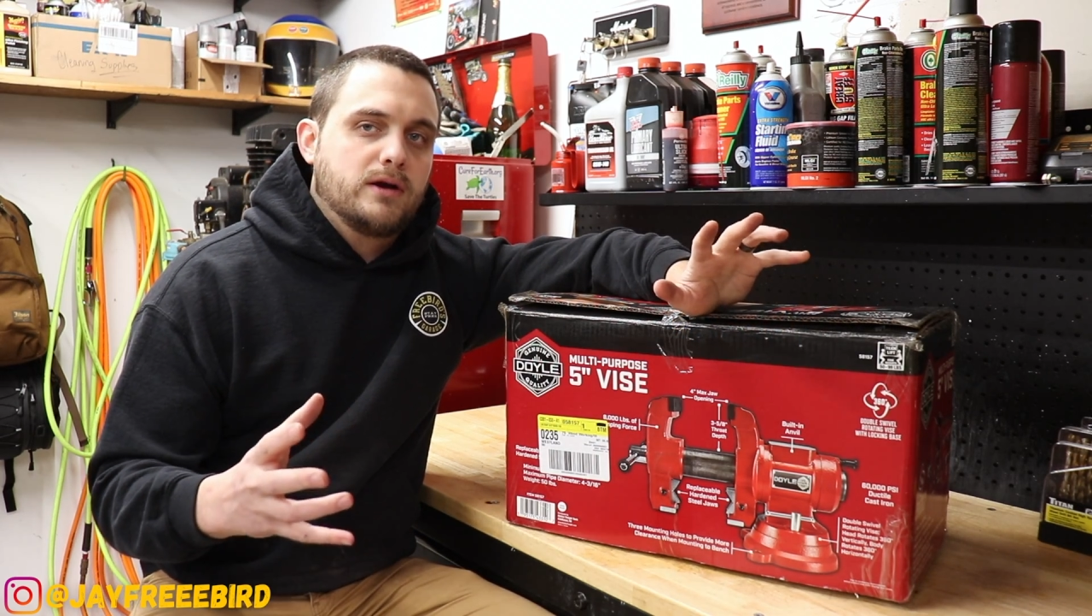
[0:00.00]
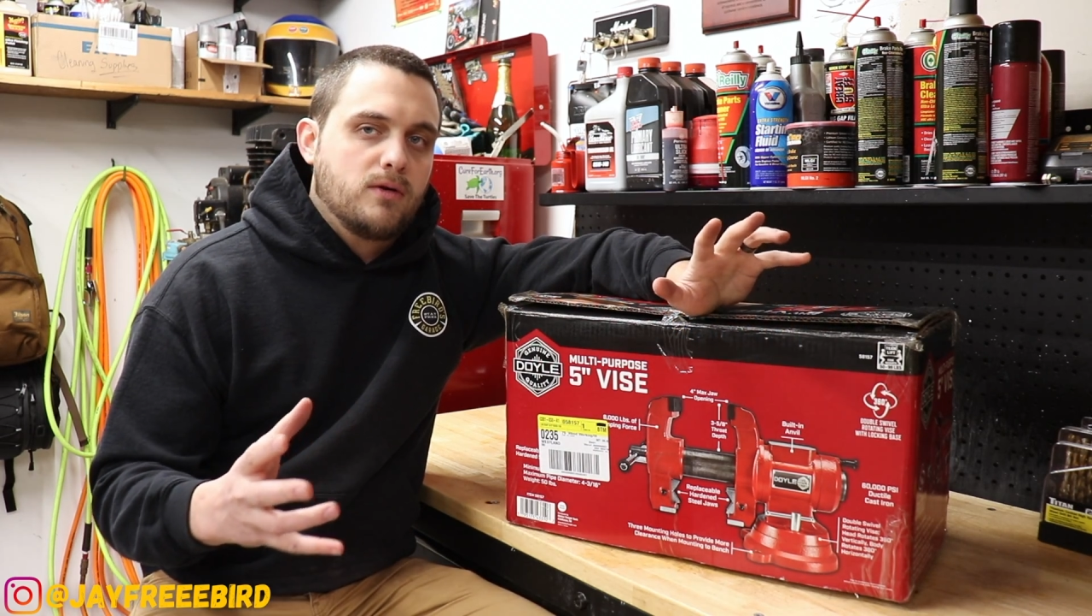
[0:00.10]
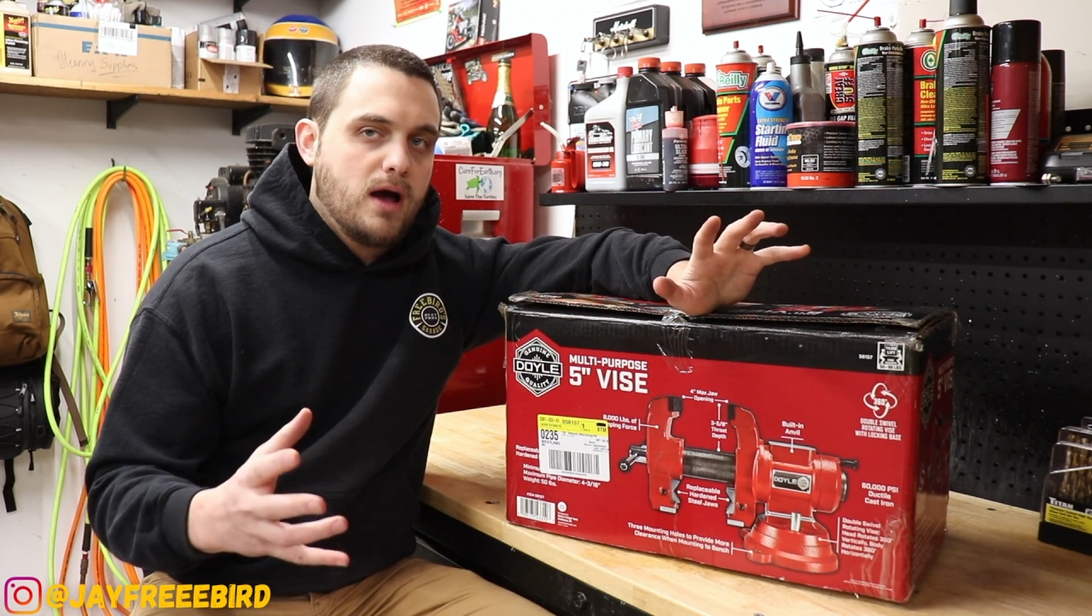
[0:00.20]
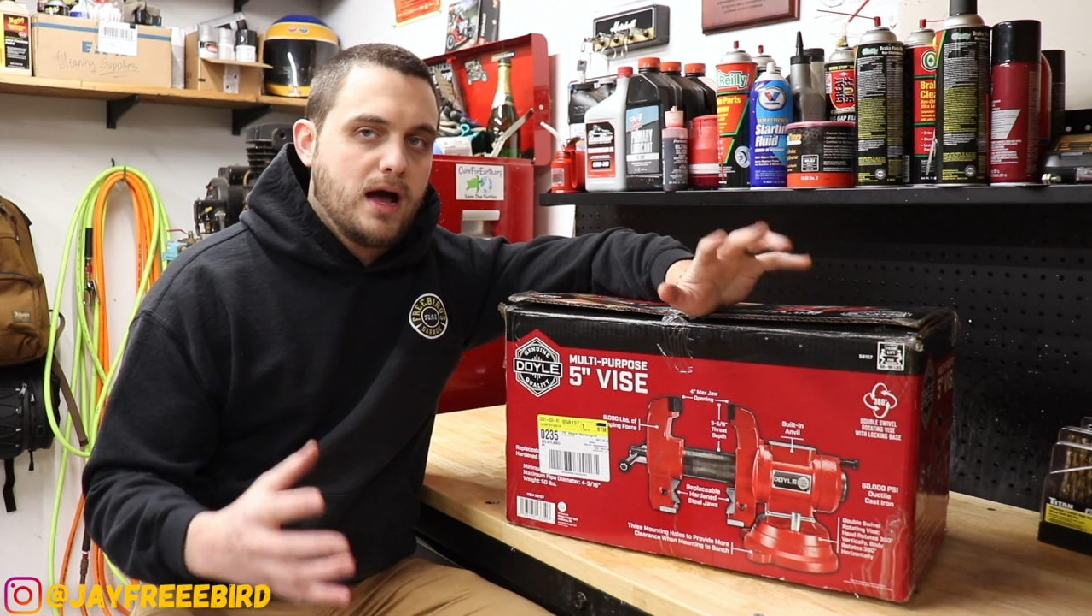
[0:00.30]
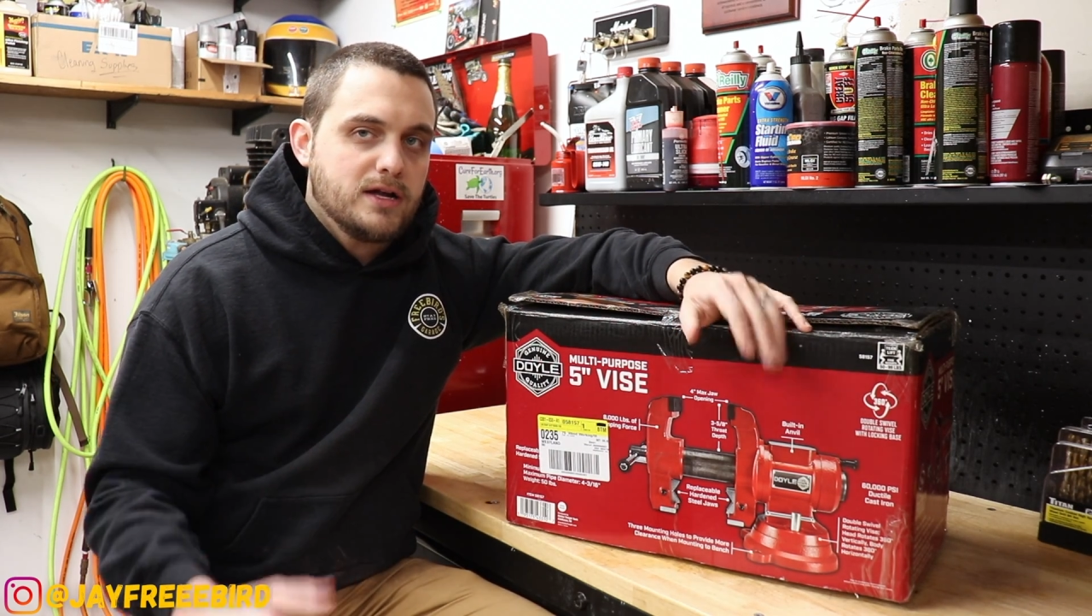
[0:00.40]

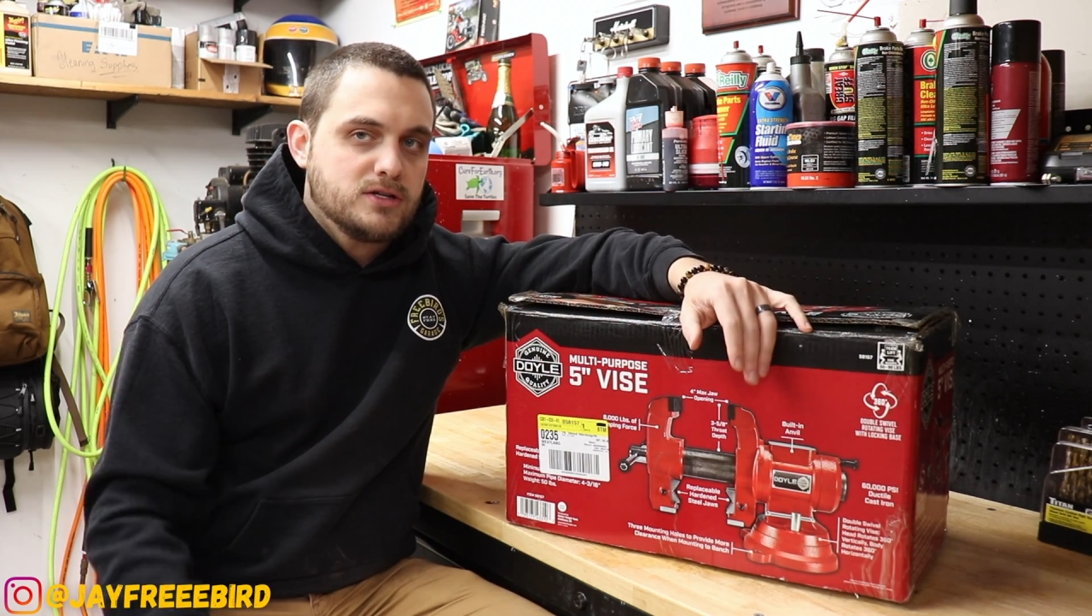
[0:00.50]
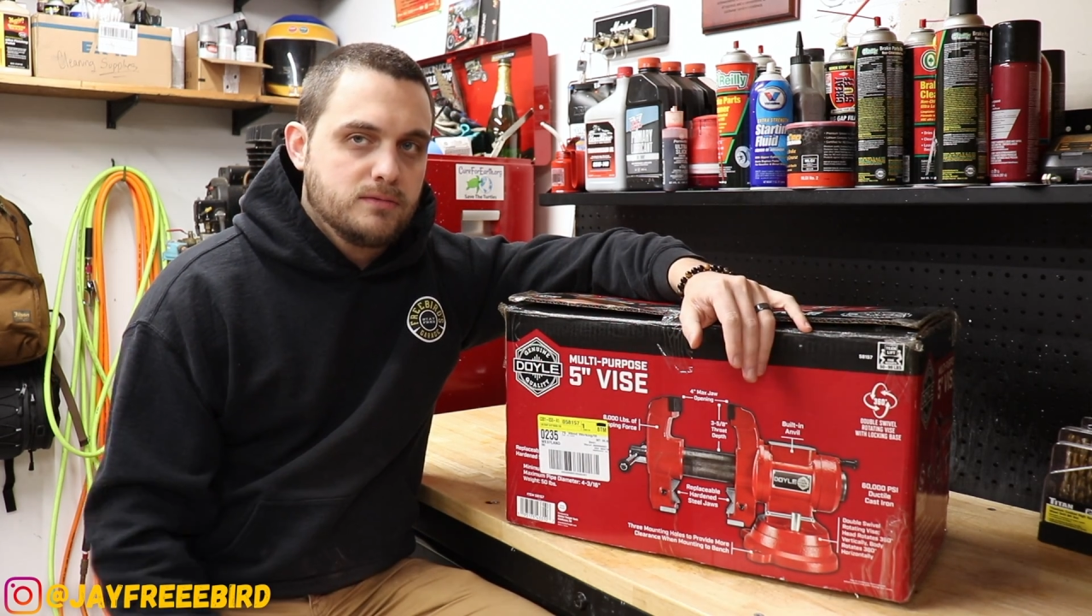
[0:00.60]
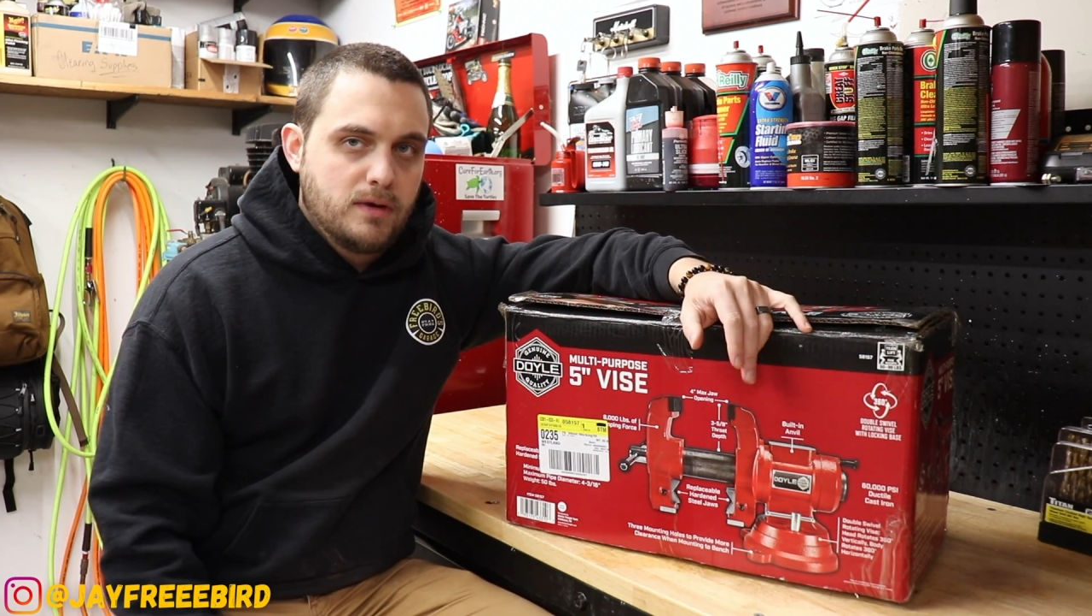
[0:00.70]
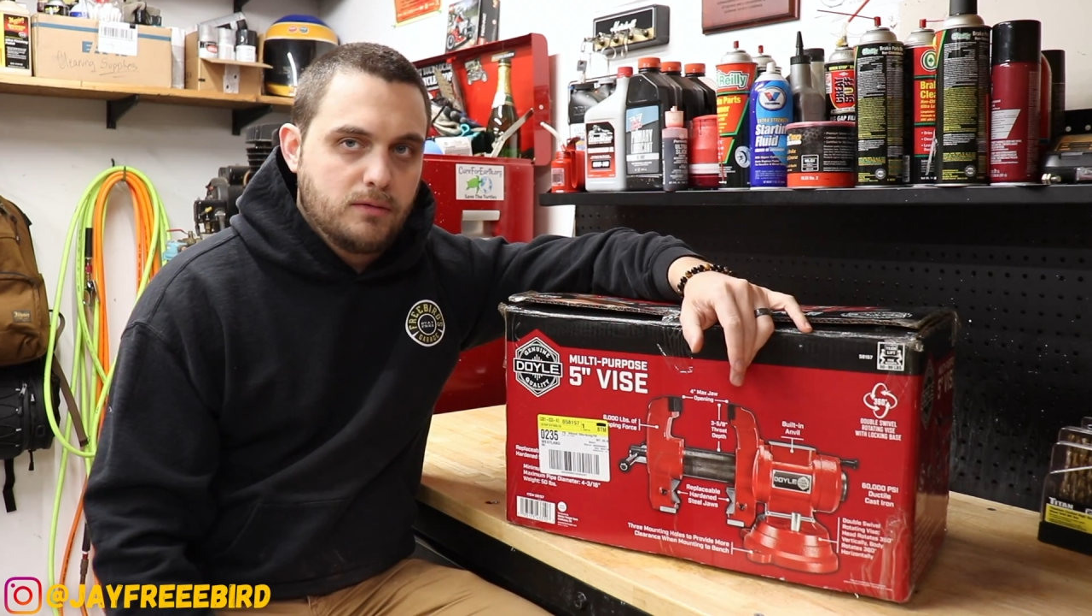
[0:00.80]
garage and be